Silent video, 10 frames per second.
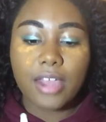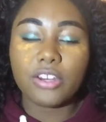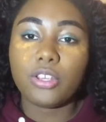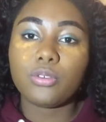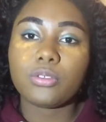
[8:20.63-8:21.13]

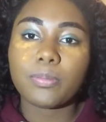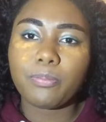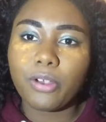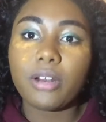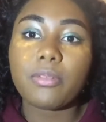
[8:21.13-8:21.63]
and use
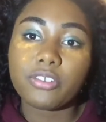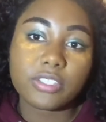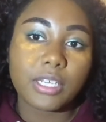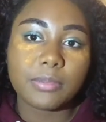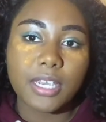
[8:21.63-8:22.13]
pretty much
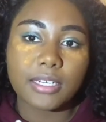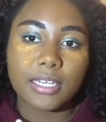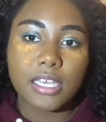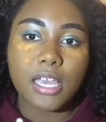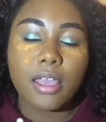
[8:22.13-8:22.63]
the same
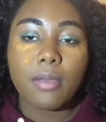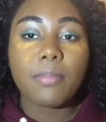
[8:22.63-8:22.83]
technique,